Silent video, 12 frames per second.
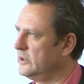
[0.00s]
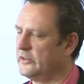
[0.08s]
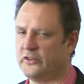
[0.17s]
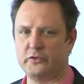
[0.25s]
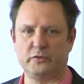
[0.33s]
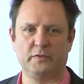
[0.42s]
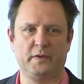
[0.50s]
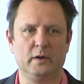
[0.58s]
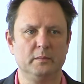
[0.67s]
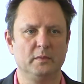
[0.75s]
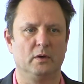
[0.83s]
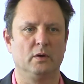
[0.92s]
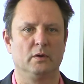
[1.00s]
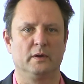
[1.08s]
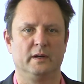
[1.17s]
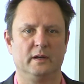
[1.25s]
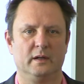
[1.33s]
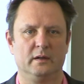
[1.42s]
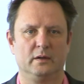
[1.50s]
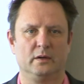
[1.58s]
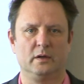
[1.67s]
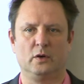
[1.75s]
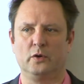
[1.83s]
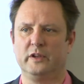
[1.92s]
social forum
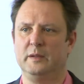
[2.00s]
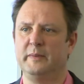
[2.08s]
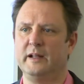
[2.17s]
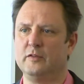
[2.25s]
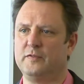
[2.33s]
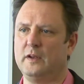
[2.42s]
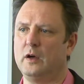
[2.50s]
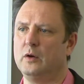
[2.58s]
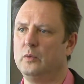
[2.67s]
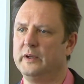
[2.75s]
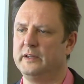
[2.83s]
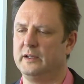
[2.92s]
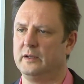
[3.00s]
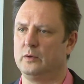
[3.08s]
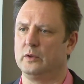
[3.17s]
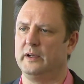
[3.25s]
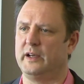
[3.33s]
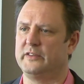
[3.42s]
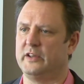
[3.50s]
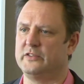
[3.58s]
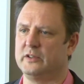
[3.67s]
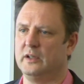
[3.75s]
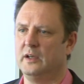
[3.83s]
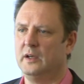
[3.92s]
or email flow within an
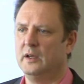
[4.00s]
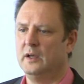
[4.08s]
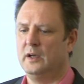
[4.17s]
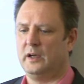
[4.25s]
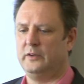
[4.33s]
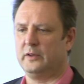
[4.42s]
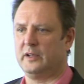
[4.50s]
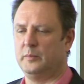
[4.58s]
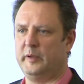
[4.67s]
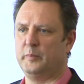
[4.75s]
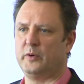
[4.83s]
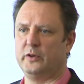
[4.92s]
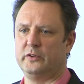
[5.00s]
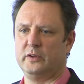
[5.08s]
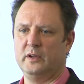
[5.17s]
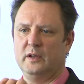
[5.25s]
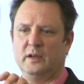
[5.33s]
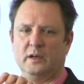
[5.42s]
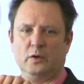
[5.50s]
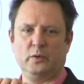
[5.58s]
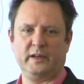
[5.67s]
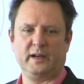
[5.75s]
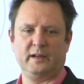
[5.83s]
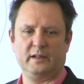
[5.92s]
organization, and you can pinpoint who
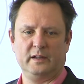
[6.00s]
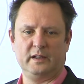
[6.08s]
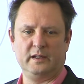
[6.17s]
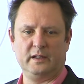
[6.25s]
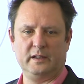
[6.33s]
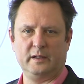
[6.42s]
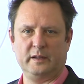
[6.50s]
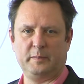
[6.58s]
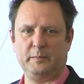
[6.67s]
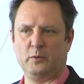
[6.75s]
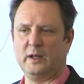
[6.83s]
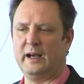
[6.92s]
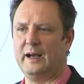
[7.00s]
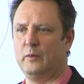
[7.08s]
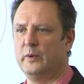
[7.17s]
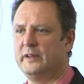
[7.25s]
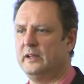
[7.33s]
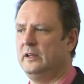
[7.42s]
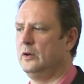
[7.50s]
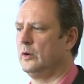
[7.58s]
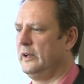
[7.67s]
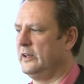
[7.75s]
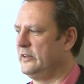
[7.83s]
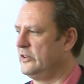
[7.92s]
the people are within the
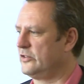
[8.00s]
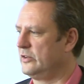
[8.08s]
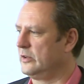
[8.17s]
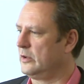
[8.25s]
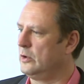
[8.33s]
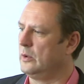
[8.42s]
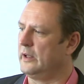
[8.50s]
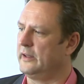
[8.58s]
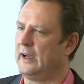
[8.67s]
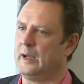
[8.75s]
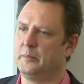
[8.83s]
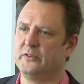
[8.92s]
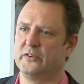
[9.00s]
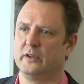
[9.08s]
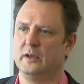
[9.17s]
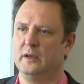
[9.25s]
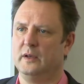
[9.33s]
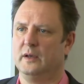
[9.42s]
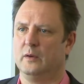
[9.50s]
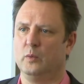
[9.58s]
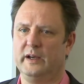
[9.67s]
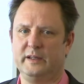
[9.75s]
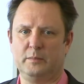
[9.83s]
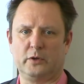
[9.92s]
organization, who are the hubs,
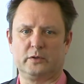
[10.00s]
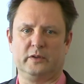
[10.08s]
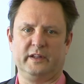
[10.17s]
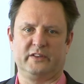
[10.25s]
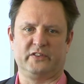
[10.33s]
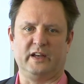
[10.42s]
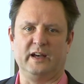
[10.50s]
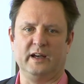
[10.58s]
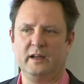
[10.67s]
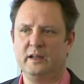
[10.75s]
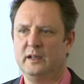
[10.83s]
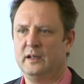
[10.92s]
where the bottlenecks are,